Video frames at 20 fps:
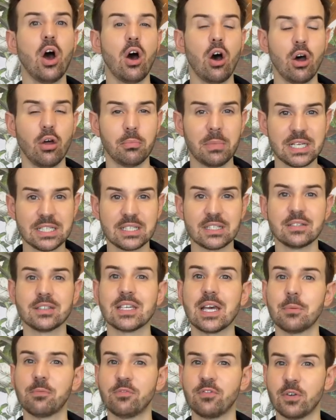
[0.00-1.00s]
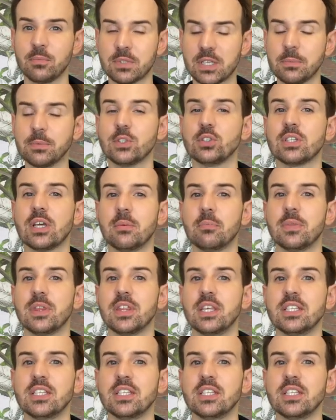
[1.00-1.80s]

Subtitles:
On my skin type, from time to time,